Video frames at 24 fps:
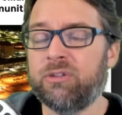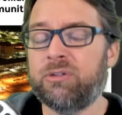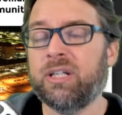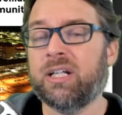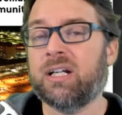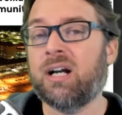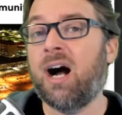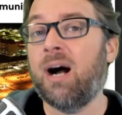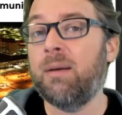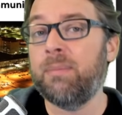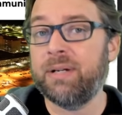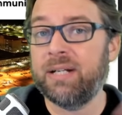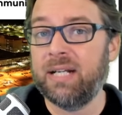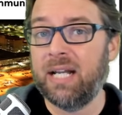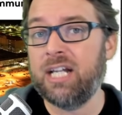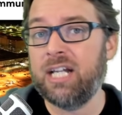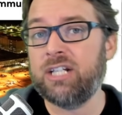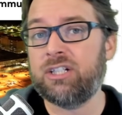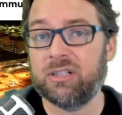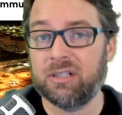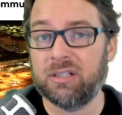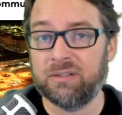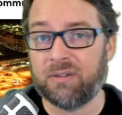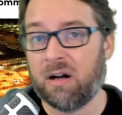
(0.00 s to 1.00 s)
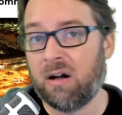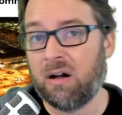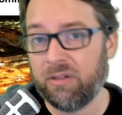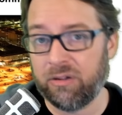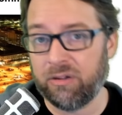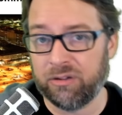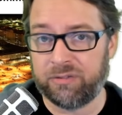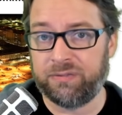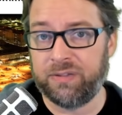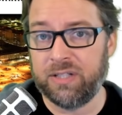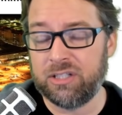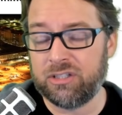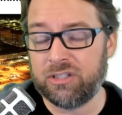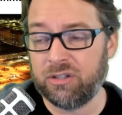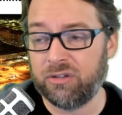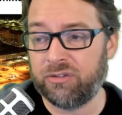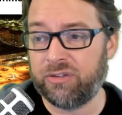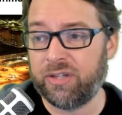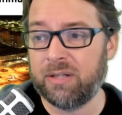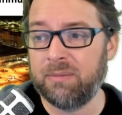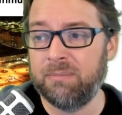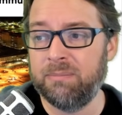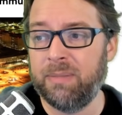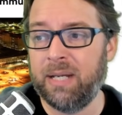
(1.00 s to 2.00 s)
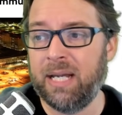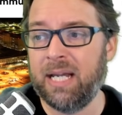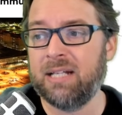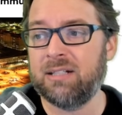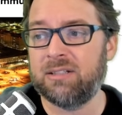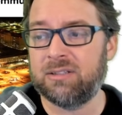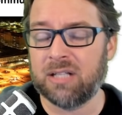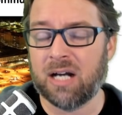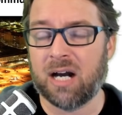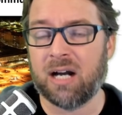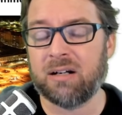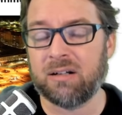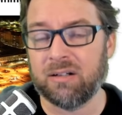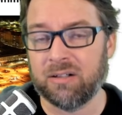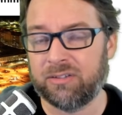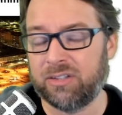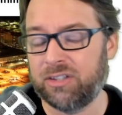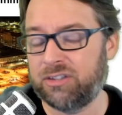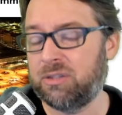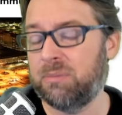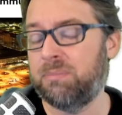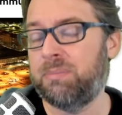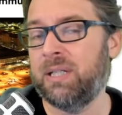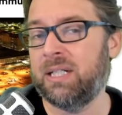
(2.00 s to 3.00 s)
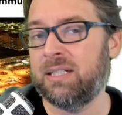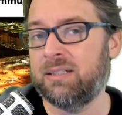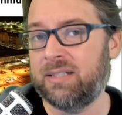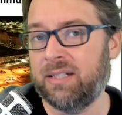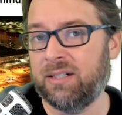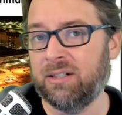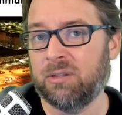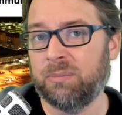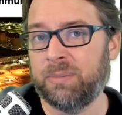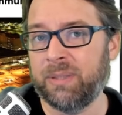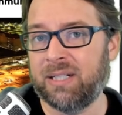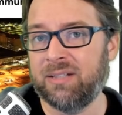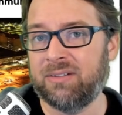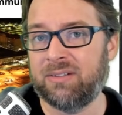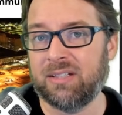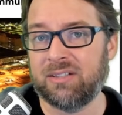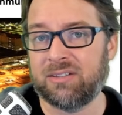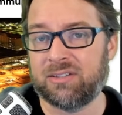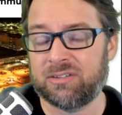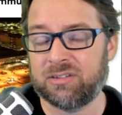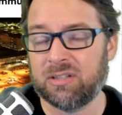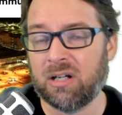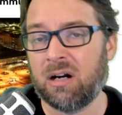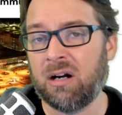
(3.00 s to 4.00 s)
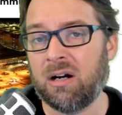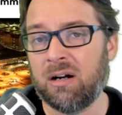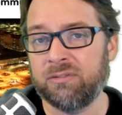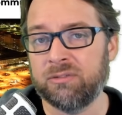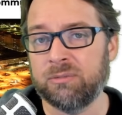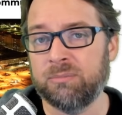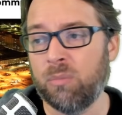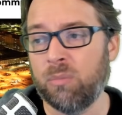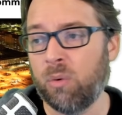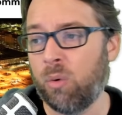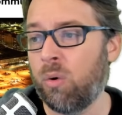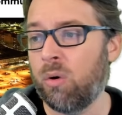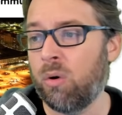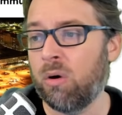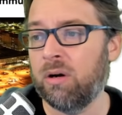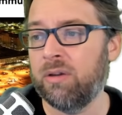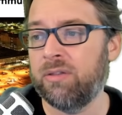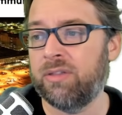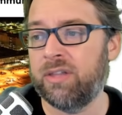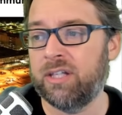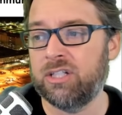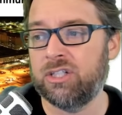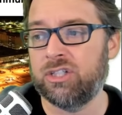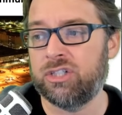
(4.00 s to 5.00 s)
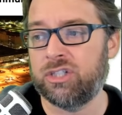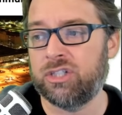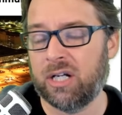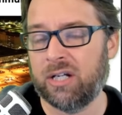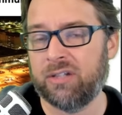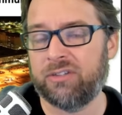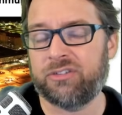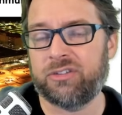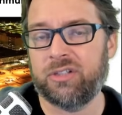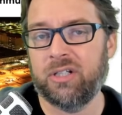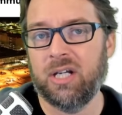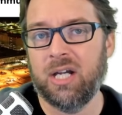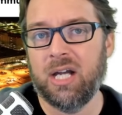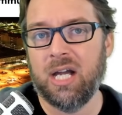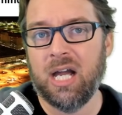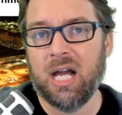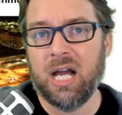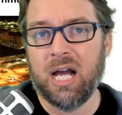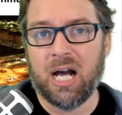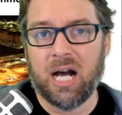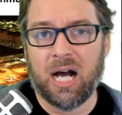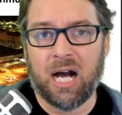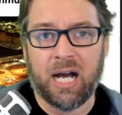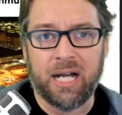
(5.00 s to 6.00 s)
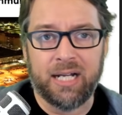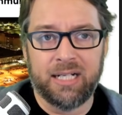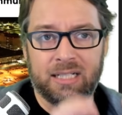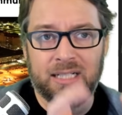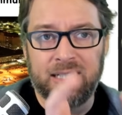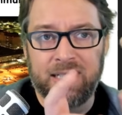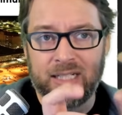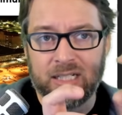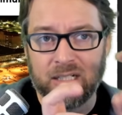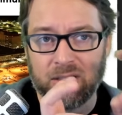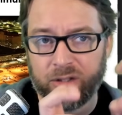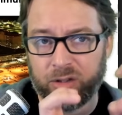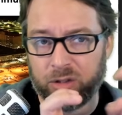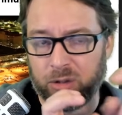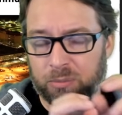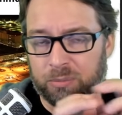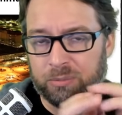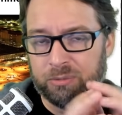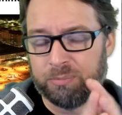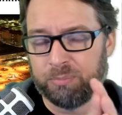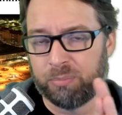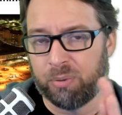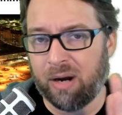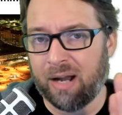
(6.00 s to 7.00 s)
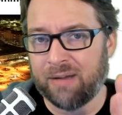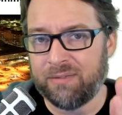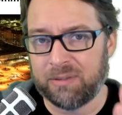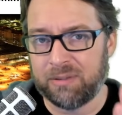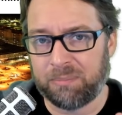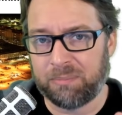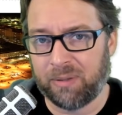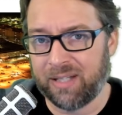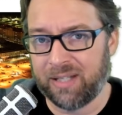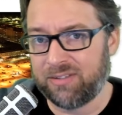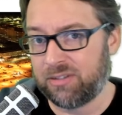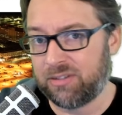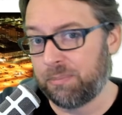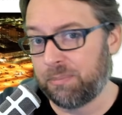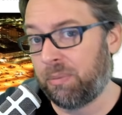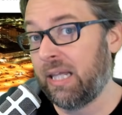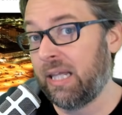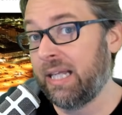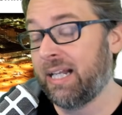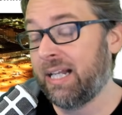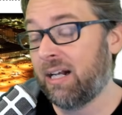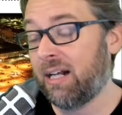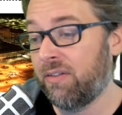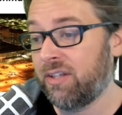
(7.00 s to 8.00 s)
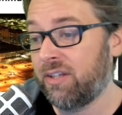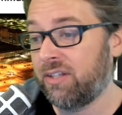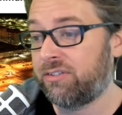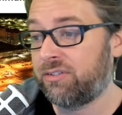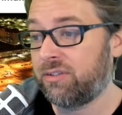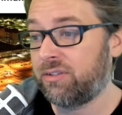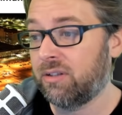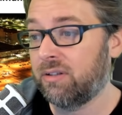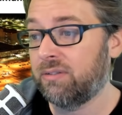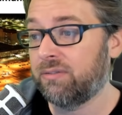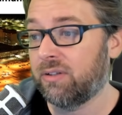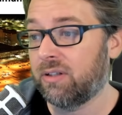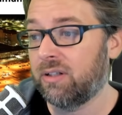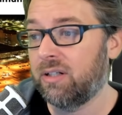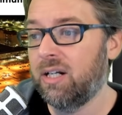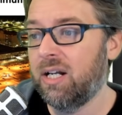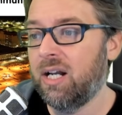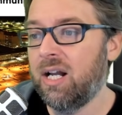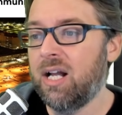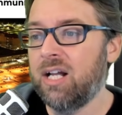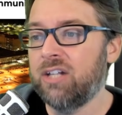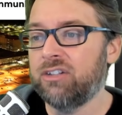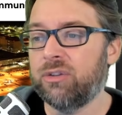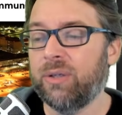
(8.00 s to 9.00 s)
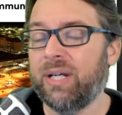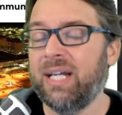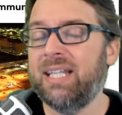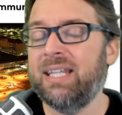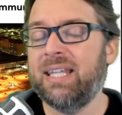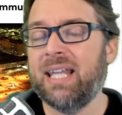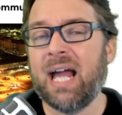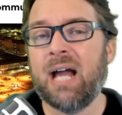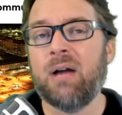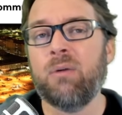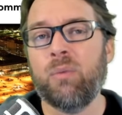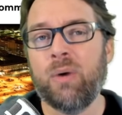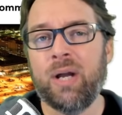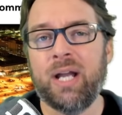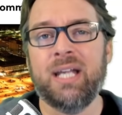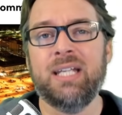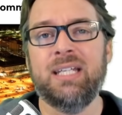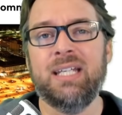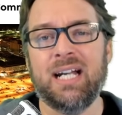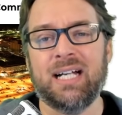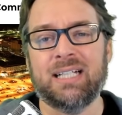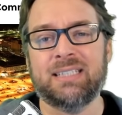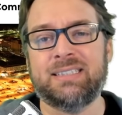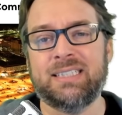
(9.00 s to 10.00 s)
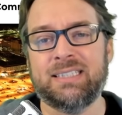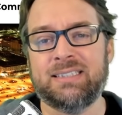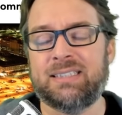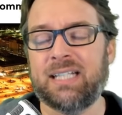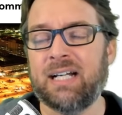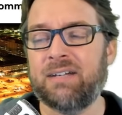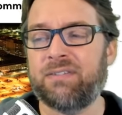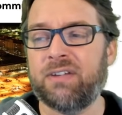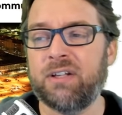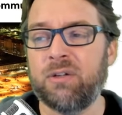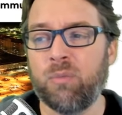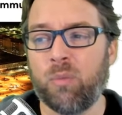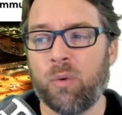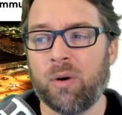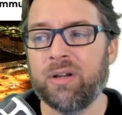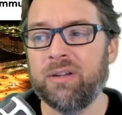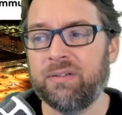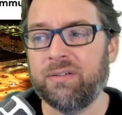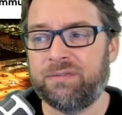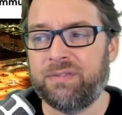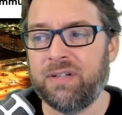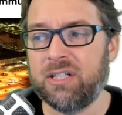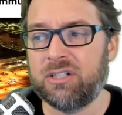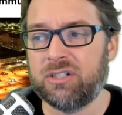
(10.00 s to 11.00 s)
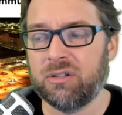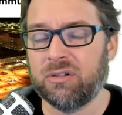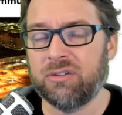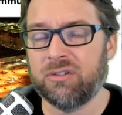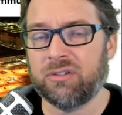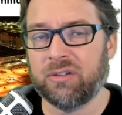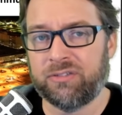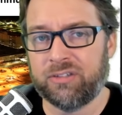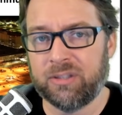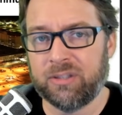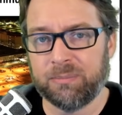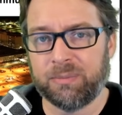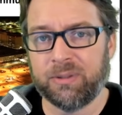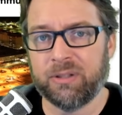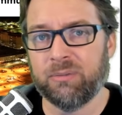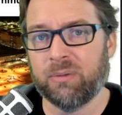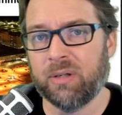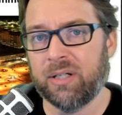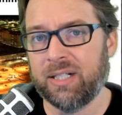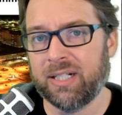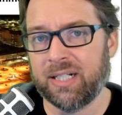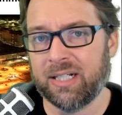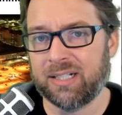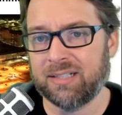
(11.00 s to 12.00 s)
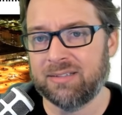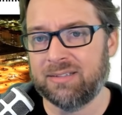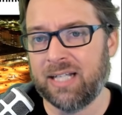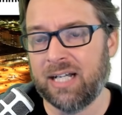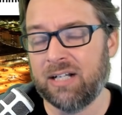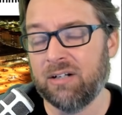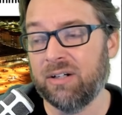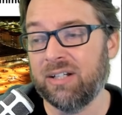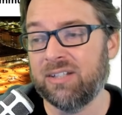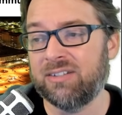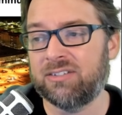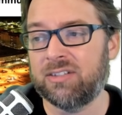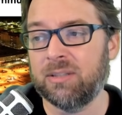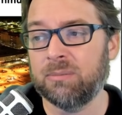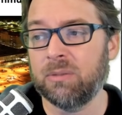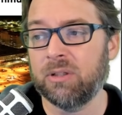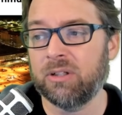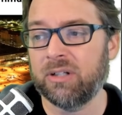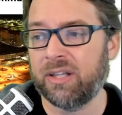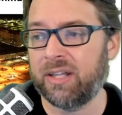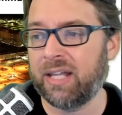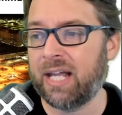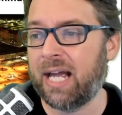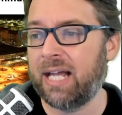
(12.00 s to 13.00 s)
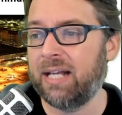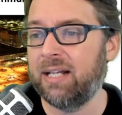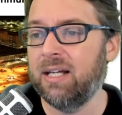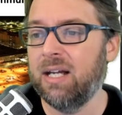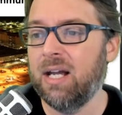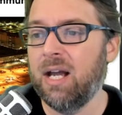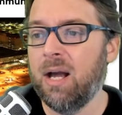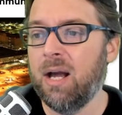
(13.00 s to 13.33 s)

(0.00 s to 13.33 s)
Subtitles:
the combination of all those features that made Docker such a big deal, because it solved more than just, I need a little private place to play in on this server. So in that way, yes, it's definitely one of the features of simply running a container is similar to that.